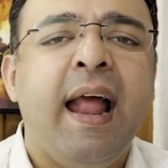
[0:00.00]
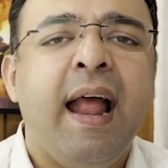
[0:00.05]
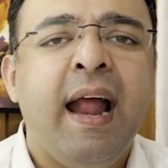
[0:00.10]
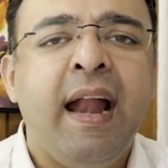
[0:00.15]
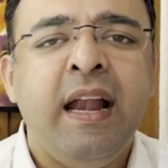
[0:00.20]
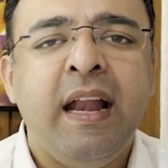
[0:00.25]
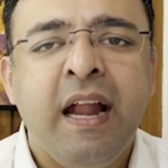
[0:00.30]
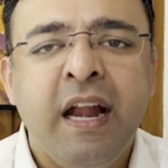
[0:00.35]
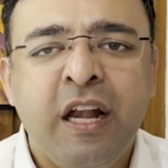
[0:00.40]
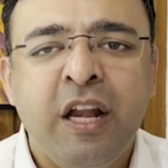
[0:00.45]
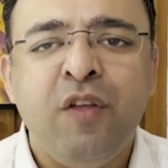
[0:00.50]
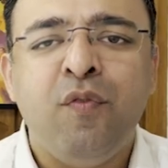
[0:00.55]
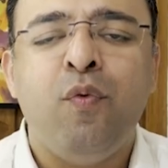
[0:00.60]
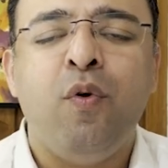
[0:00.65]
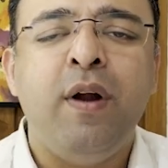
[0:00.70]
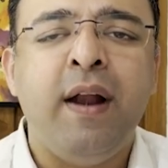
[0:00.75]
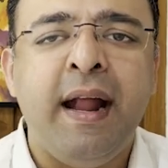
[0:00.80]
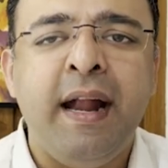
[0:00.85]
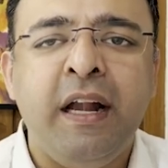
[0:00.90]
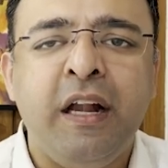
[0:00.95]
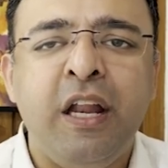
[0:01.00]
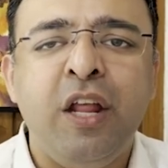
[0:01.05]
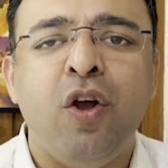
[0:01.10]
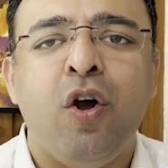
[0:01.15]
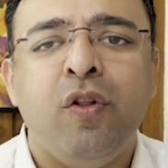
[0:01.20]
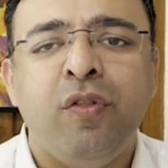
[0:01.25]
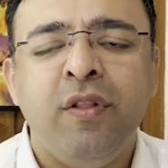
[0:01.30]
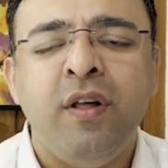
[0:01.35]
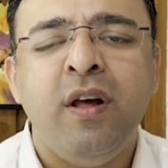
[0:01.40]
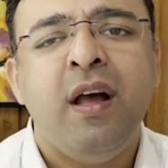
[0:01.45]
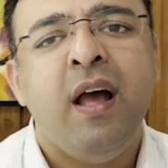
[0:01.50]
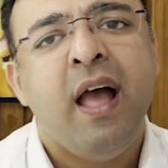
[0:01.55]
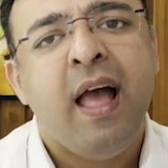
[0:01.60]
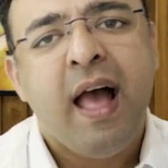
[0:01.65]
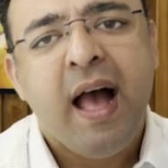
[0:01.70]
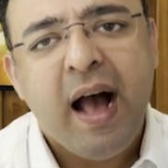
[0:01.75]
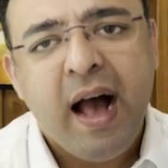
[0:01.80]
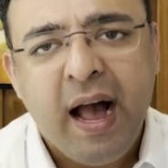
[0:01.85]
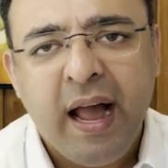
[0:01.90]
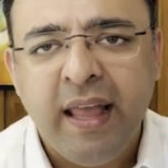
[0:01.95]
and 84.90 on the
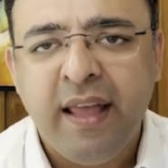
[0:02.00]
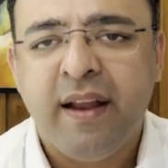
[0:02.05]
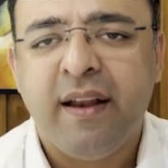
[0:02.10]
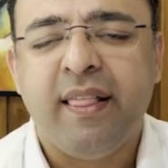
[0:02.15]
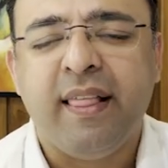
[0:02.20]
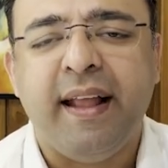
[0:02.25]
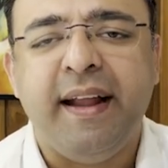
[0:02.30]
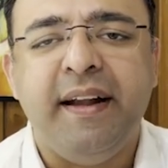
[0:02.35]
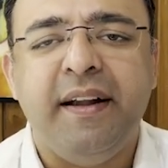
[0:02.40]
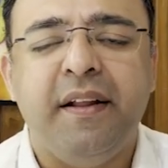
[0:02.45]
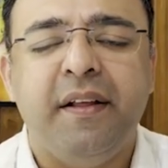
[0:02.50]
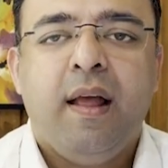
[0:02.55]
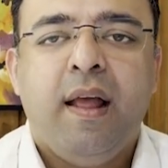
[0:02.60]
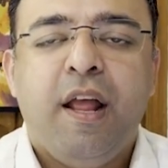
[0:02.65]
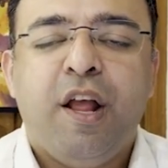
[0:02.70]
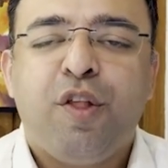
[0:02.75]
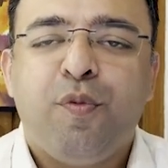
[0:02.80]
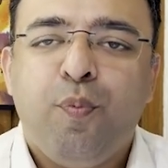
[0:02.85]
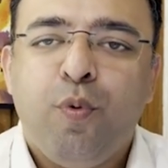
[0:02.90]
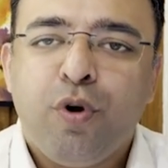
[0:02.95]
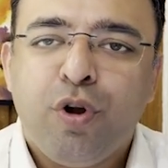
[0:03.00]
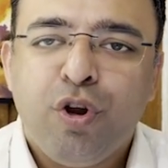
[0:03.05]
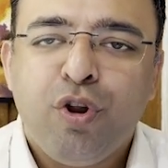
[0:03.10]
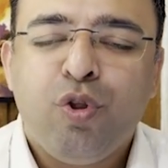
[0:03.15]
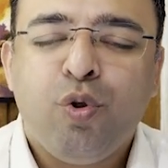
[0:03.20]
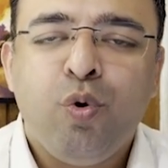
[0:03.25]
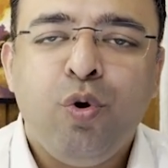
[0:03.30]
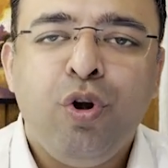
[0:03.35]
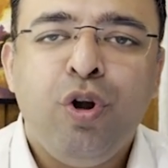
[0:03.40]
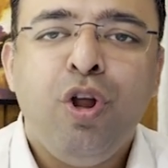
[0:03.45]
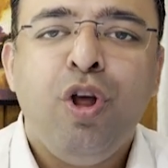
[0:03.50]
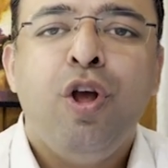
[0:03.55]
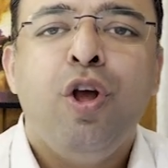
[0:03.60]
higher side. Exporters should